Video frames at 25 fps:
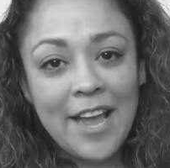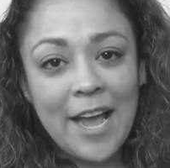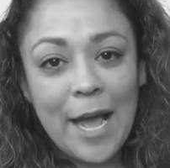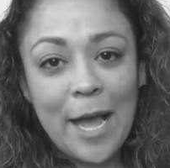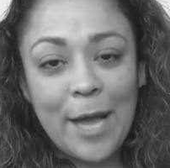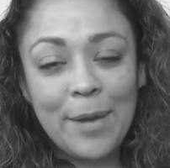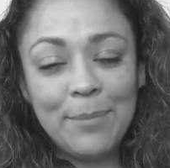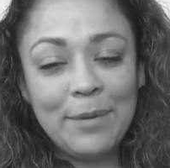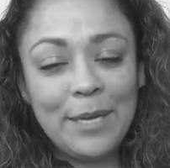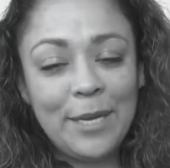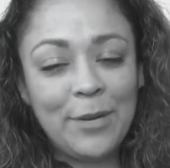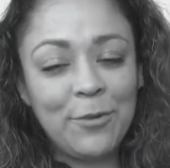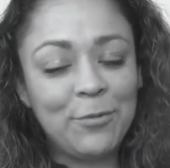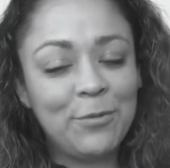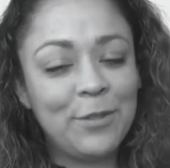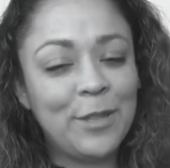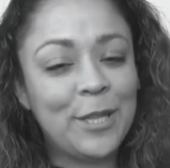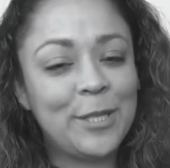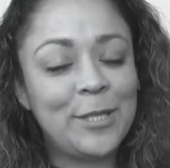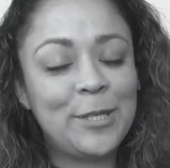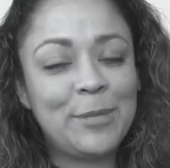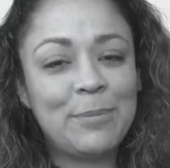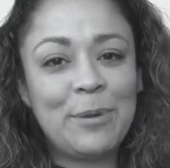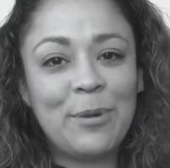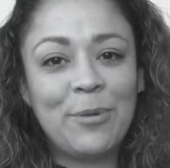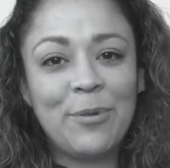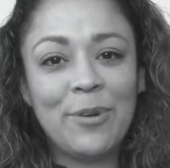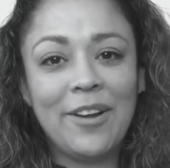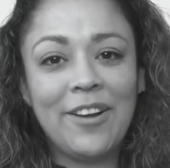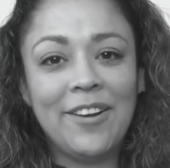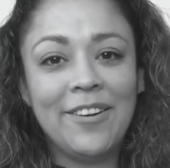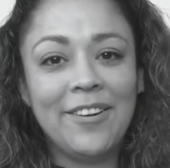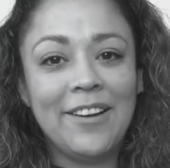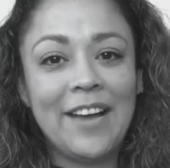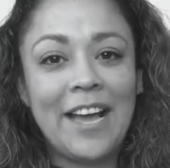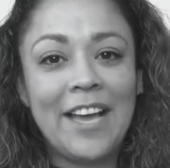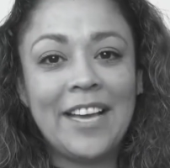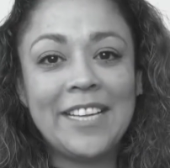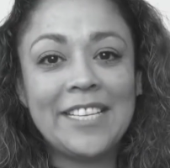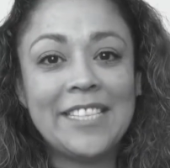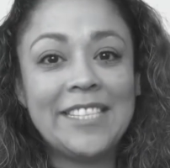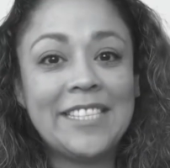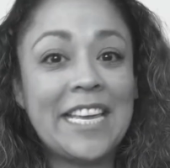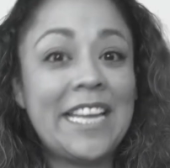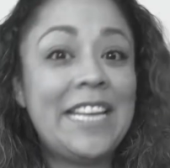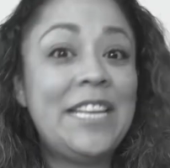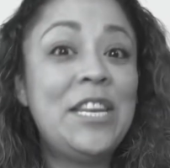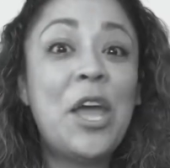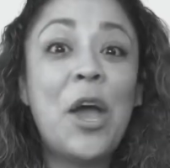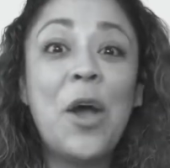I mean, let's be real. I can
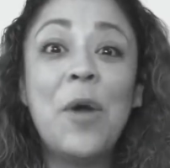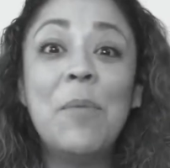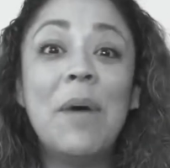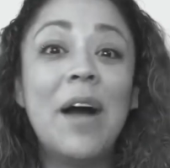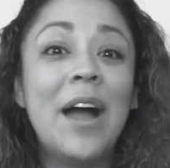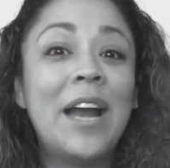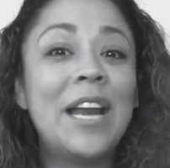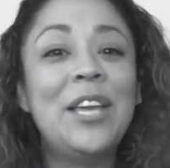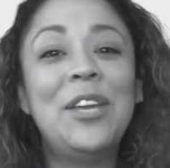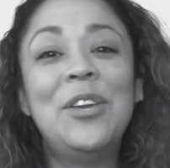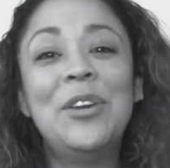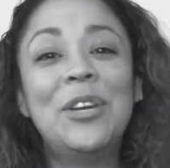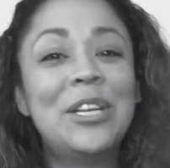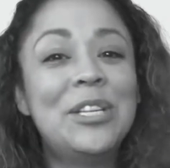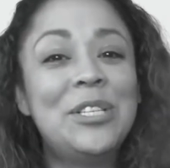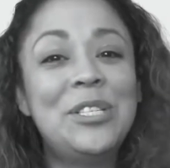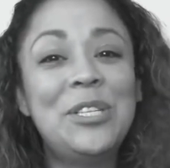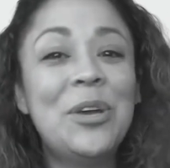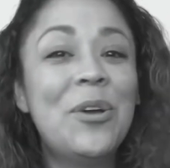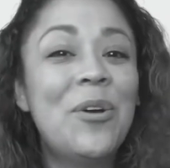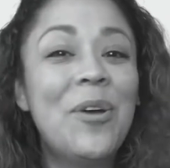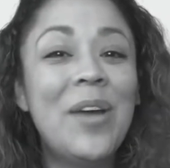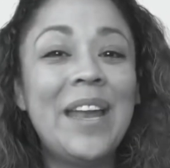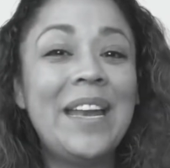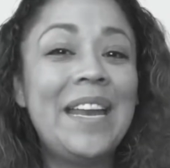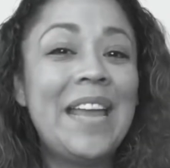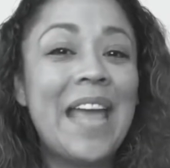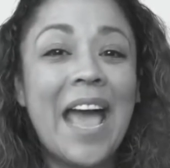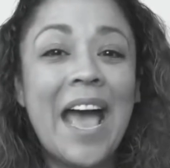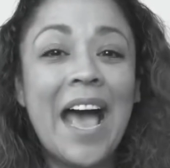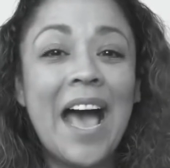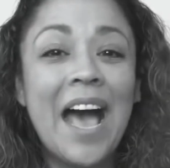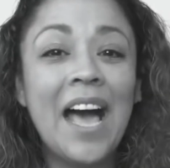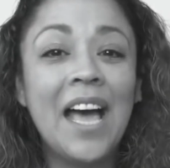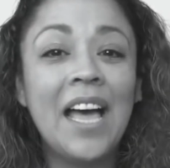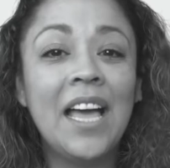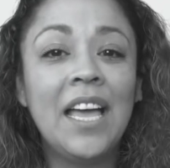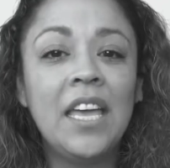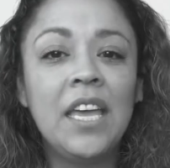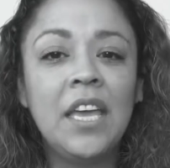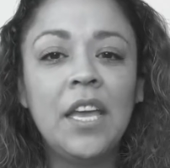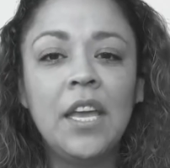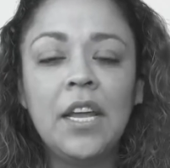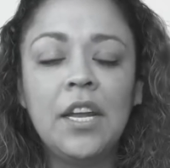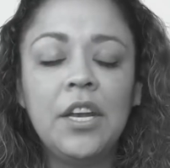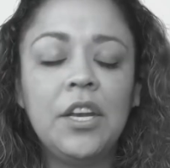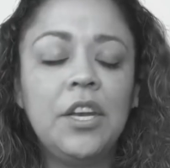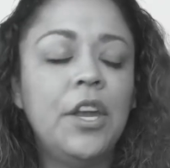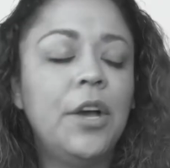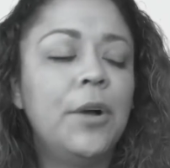say, no, Bonnie, you can do it. Yeah.
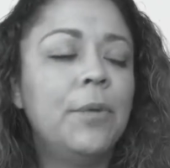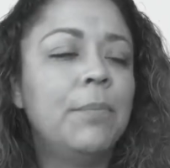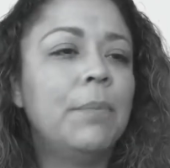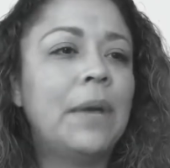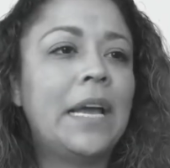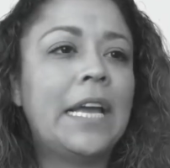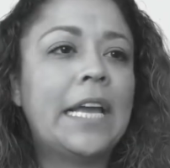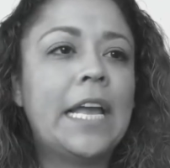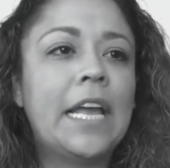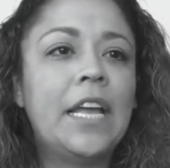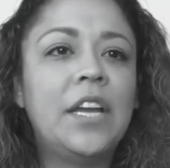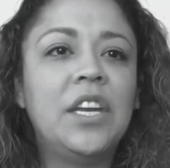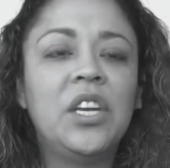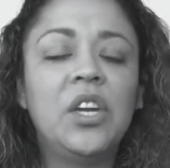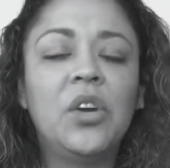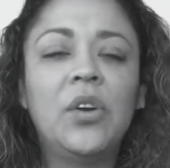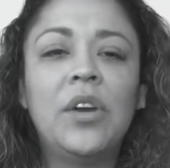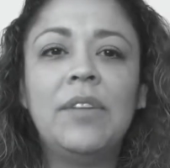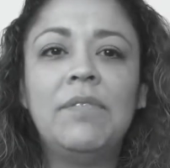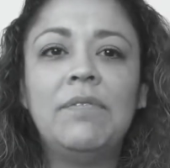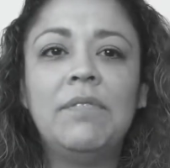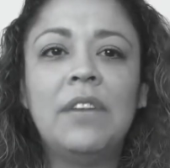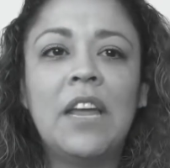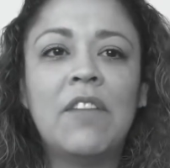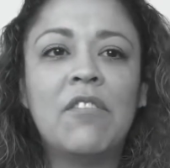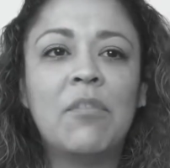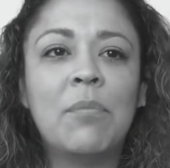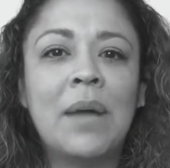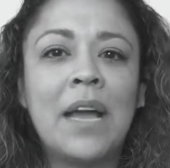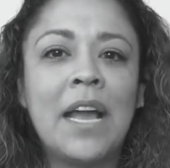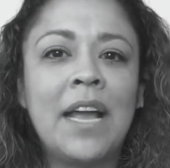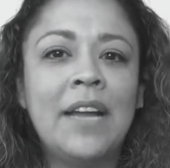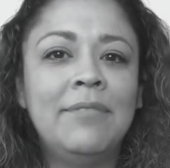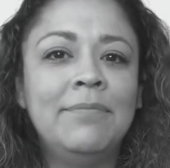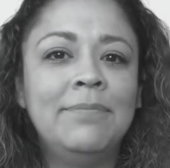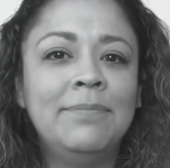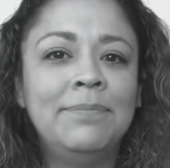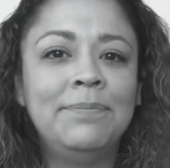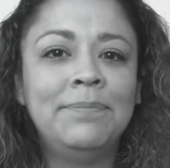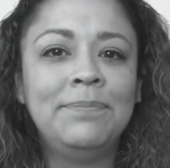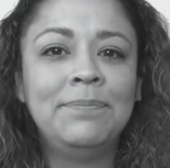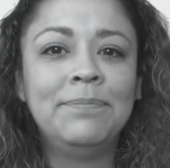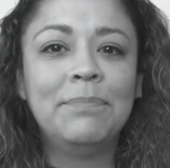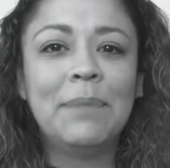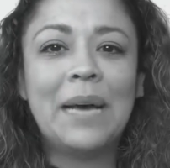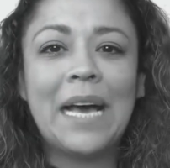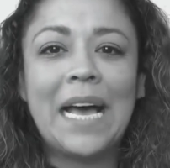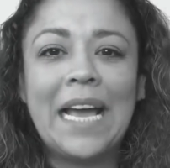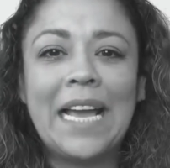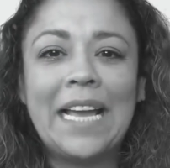Nope, I can't do it. Never mind.
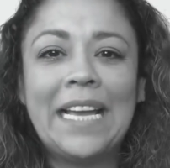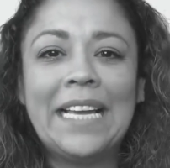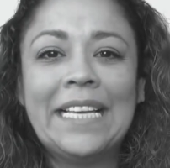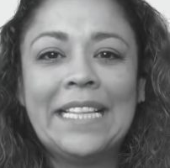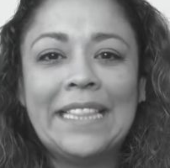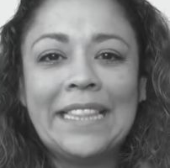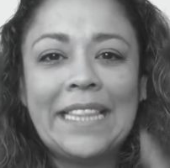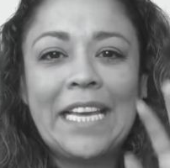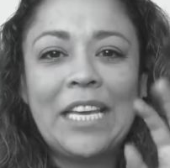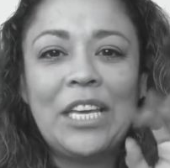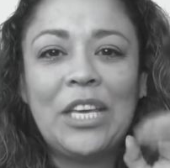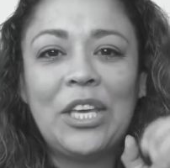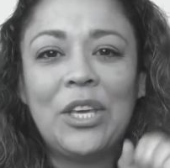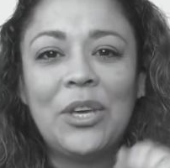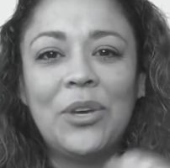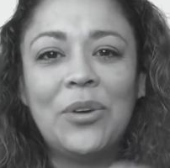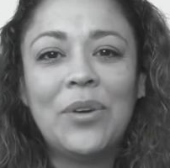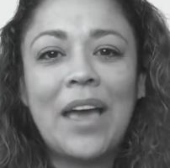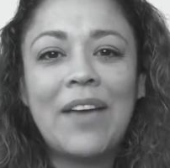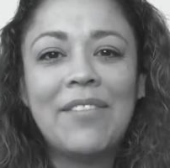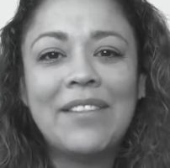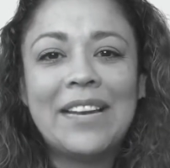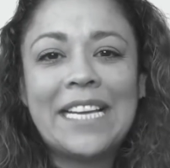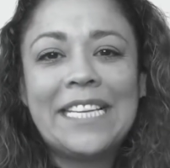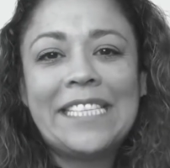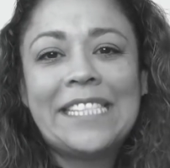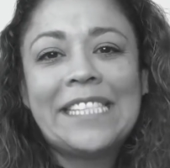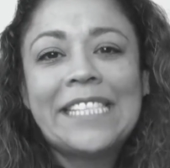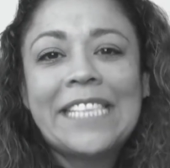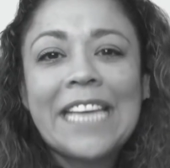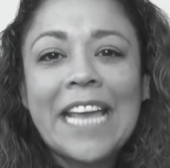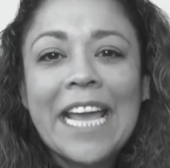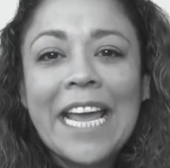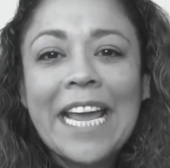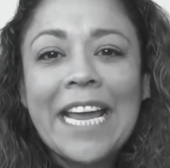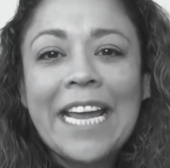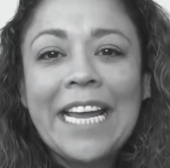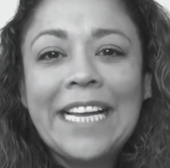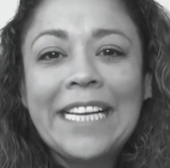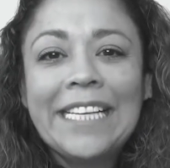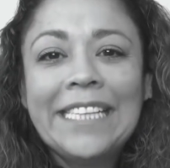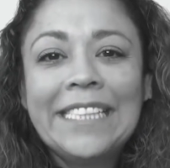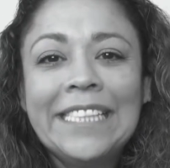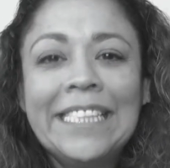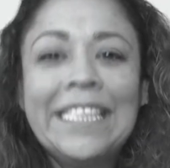Bye. Thank you. Have a nice day.